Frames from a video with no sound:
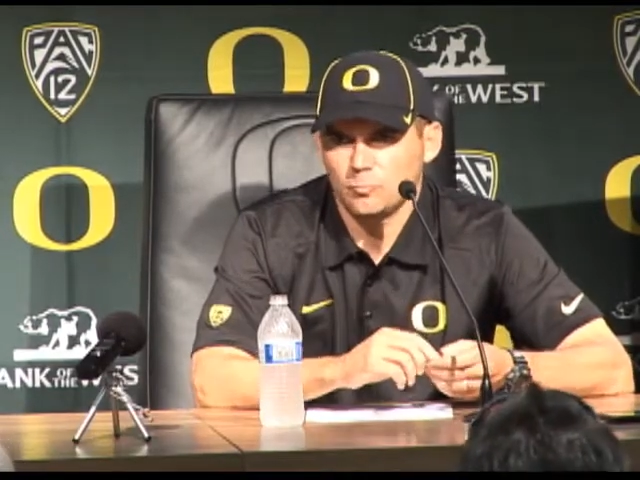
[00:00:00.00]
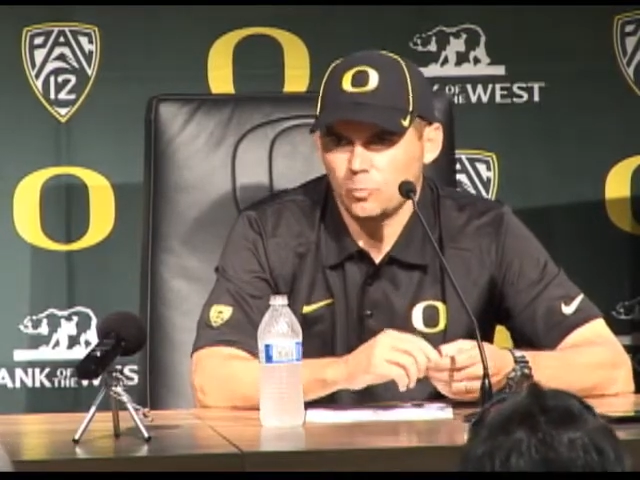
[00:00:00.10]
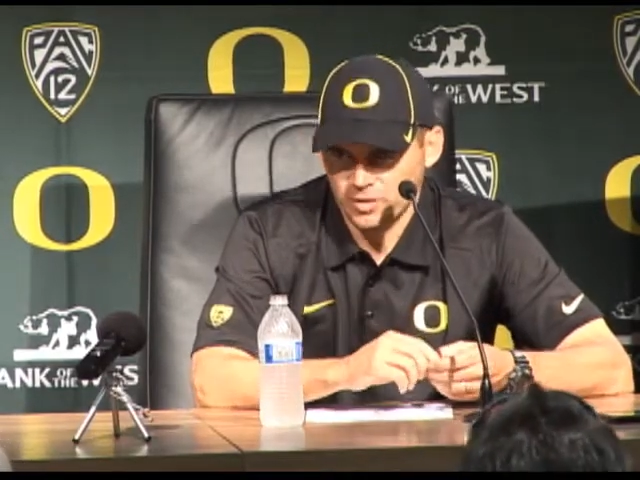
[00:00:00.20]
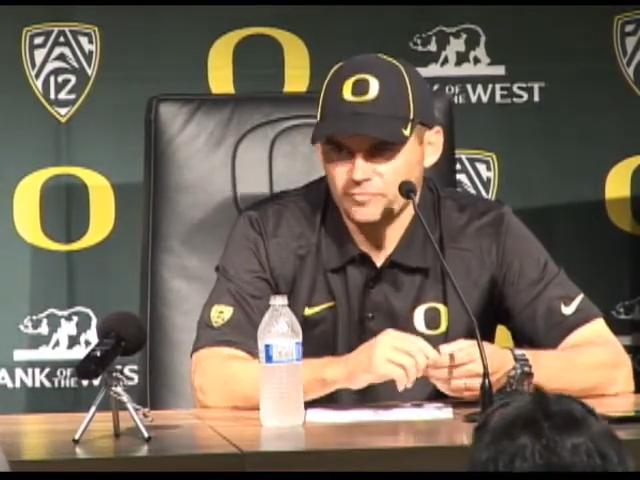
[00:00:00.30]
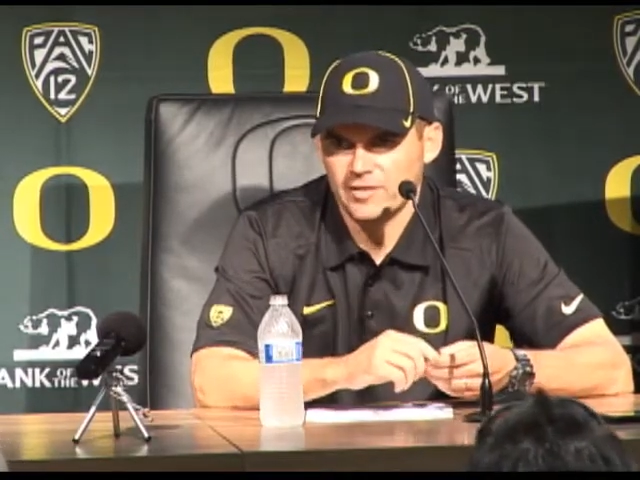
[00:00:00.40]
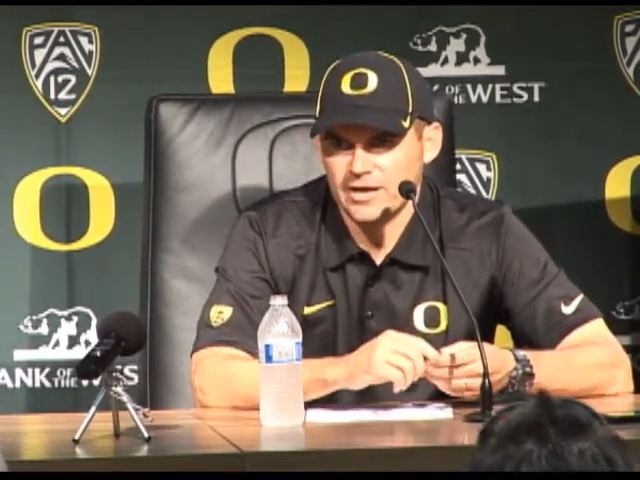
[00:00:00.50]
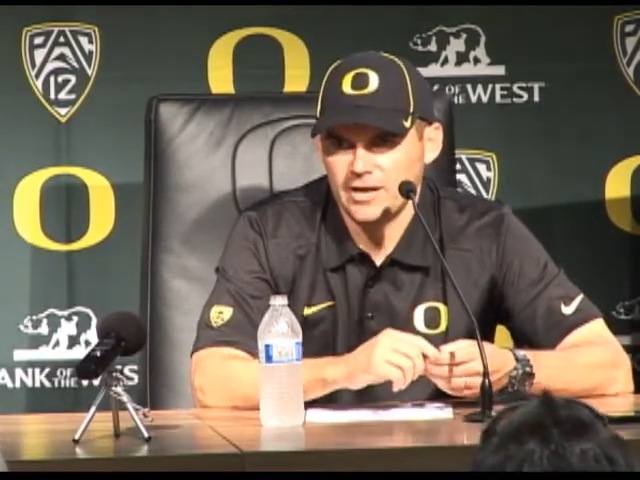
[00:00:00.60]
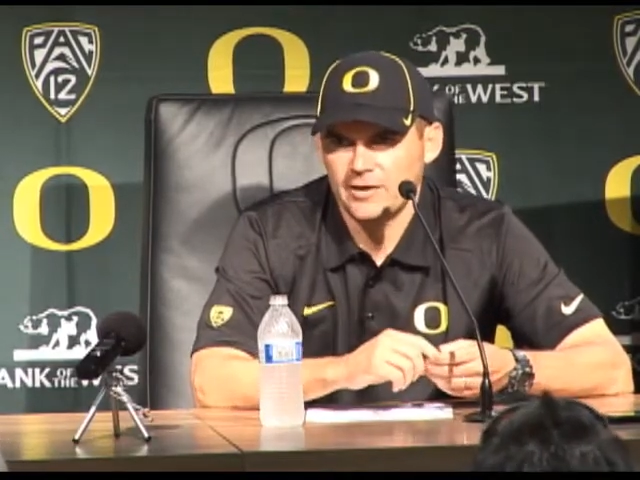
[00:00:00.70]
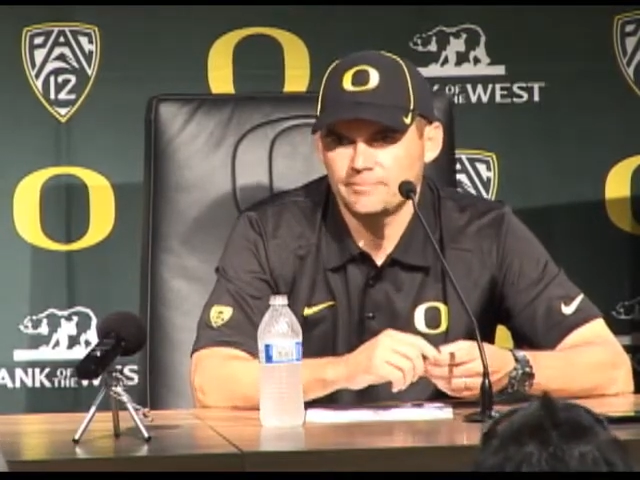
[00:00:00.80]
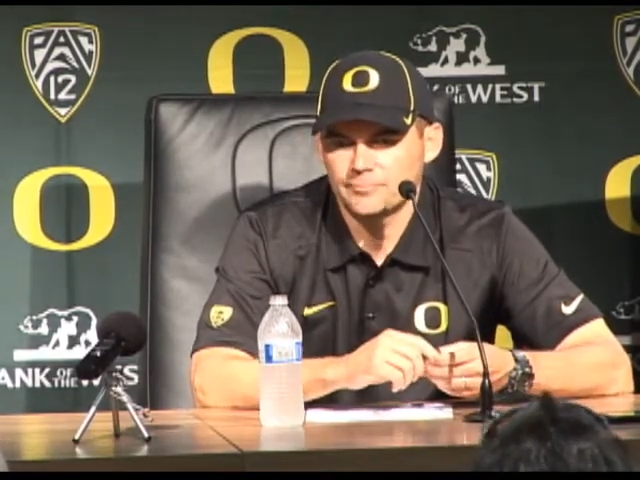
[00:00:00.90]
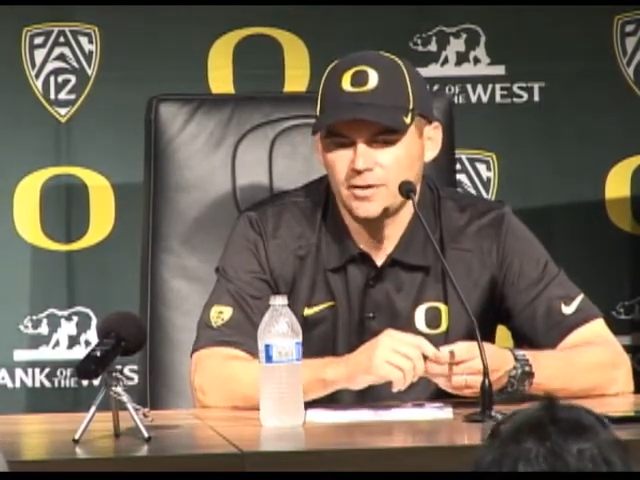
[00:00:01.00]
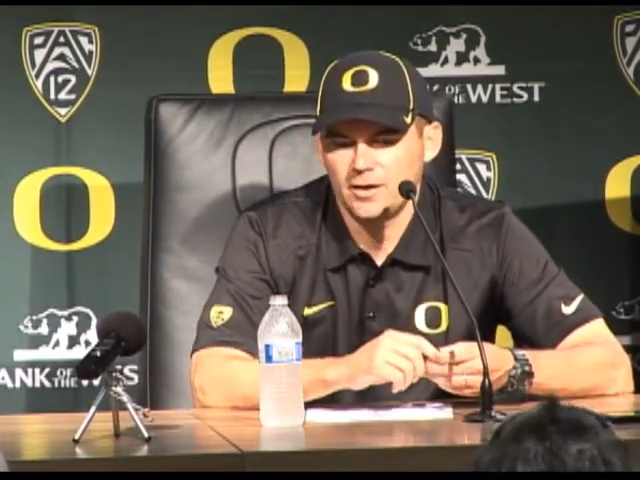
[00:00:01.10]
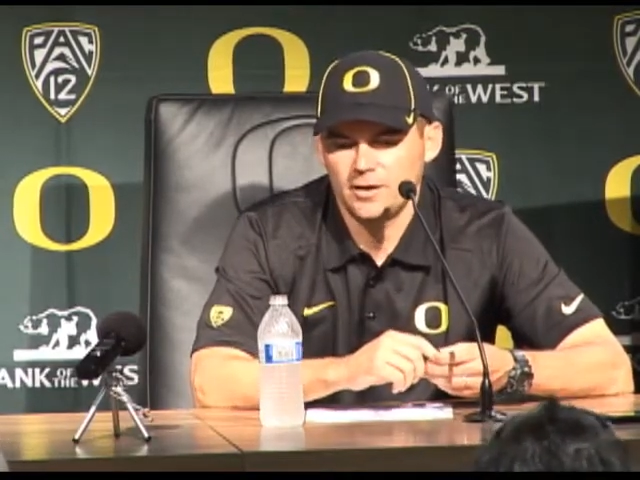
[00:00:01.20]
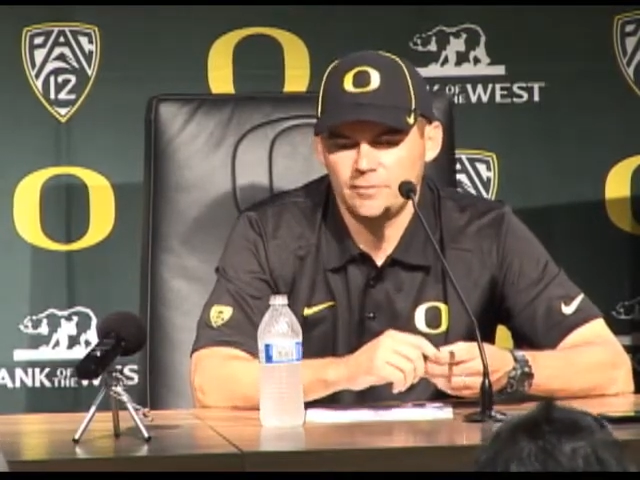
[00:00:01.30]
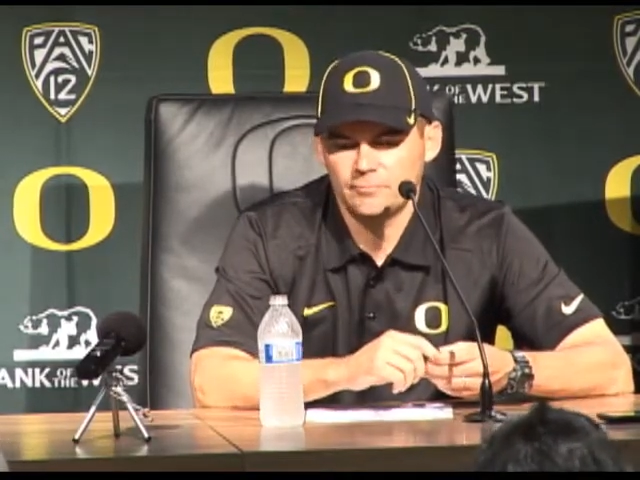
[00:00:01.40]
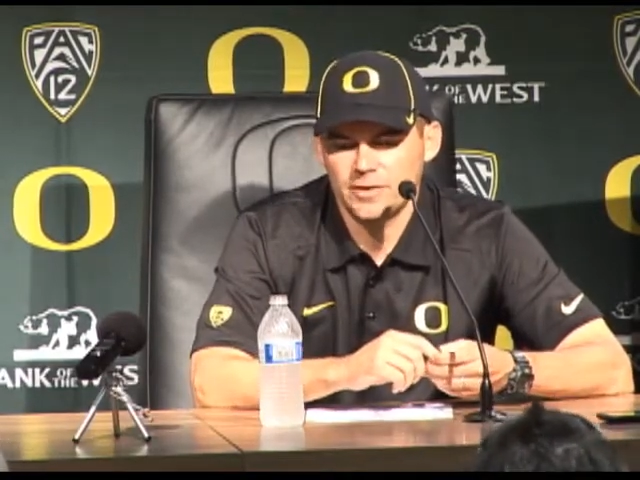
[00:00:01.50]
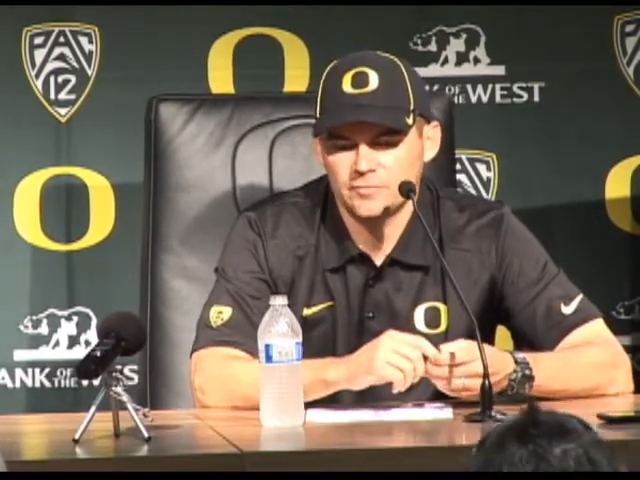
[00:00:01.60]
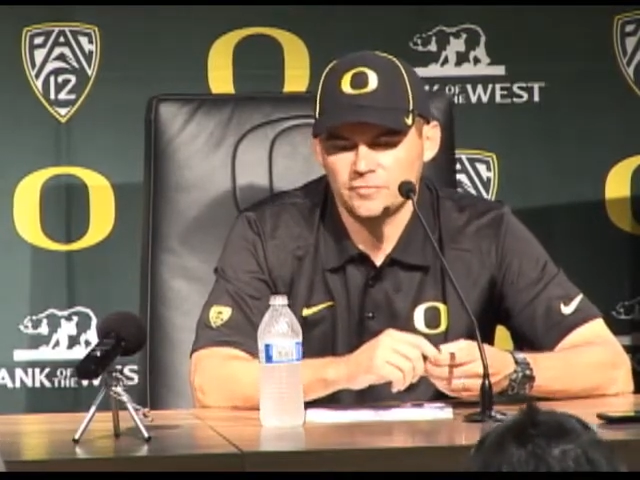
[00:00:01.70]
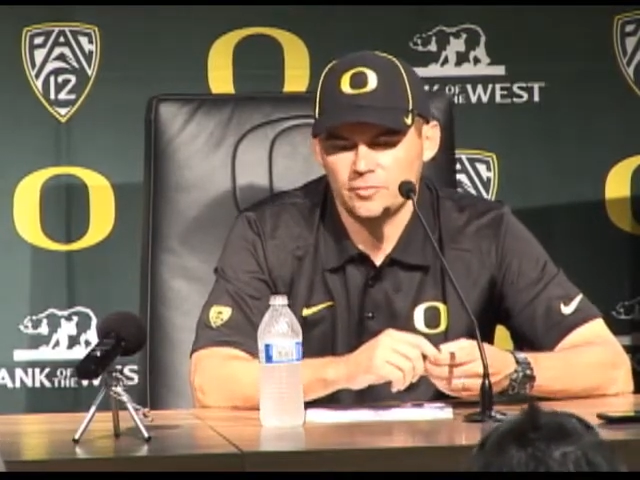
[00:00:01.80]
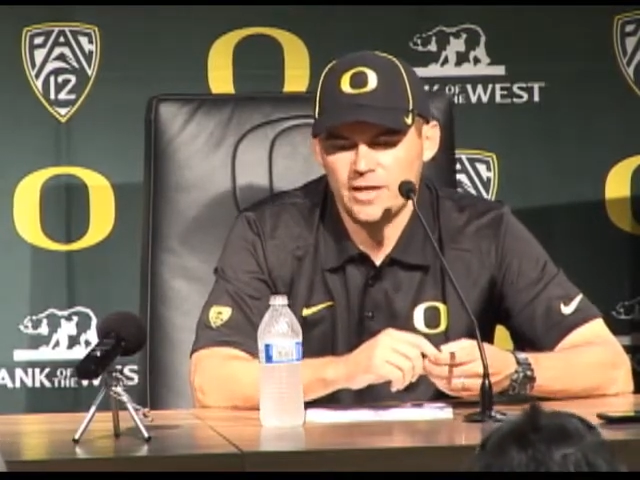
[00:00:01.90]
will play for that guy.
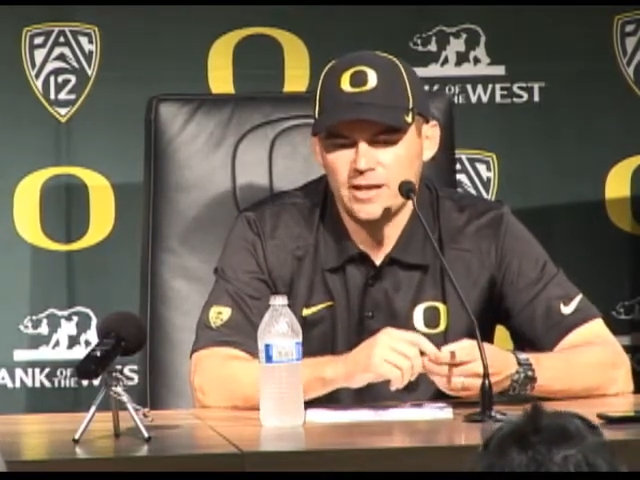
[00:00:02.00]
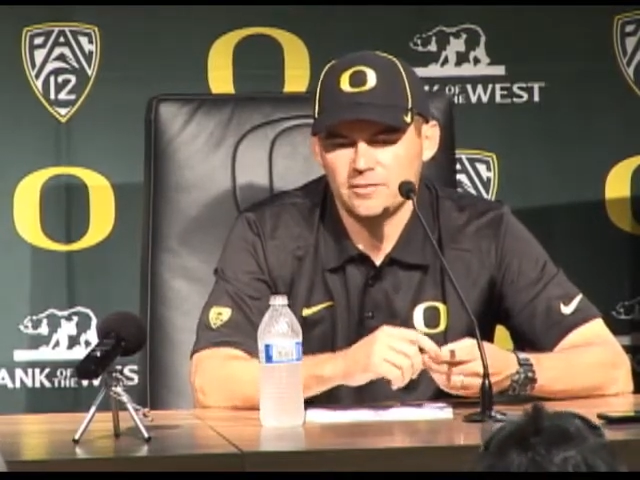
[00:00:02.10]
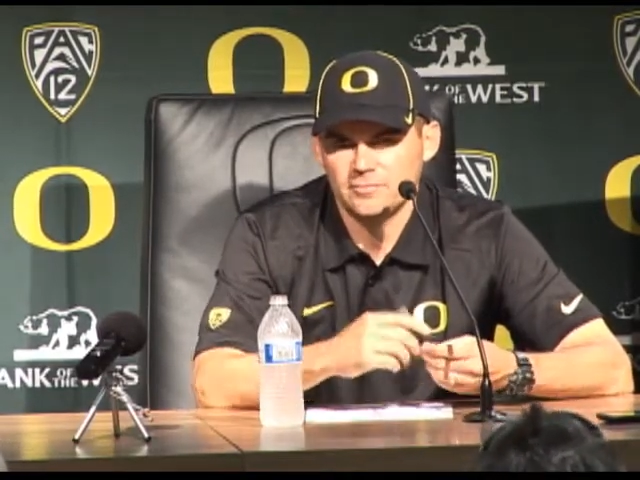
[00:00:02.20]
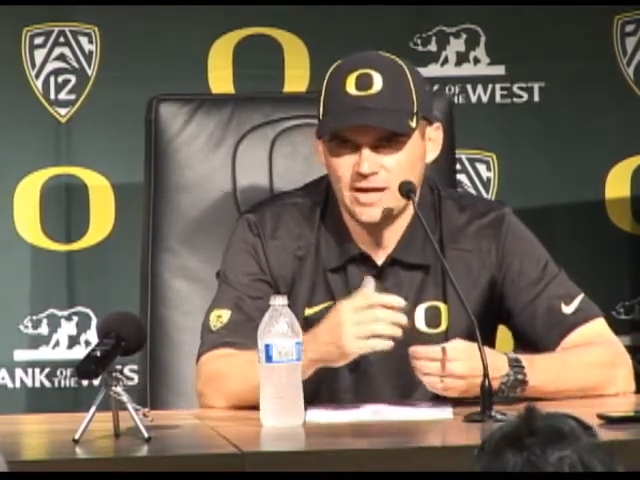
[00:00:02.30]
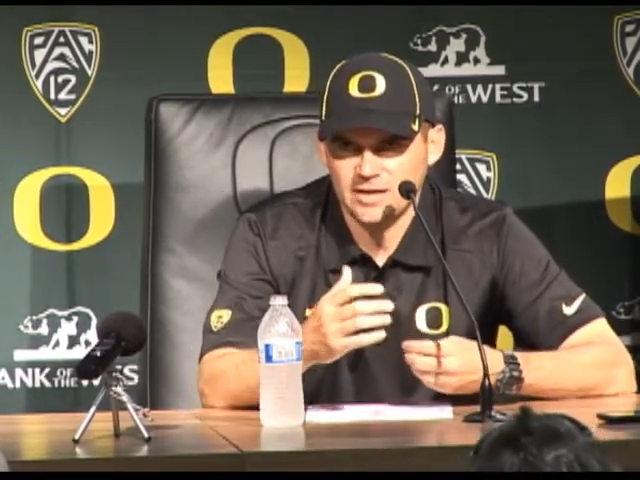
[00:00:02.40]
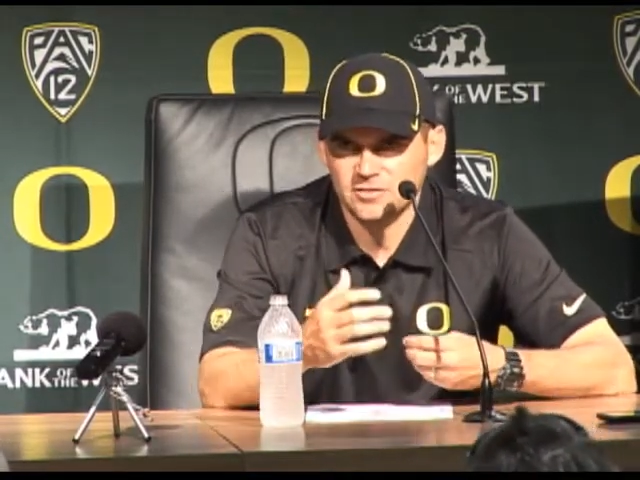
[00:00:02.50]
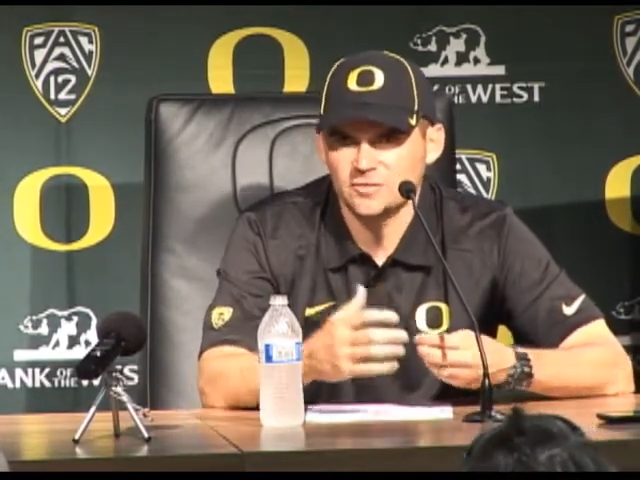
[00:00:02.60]
And so that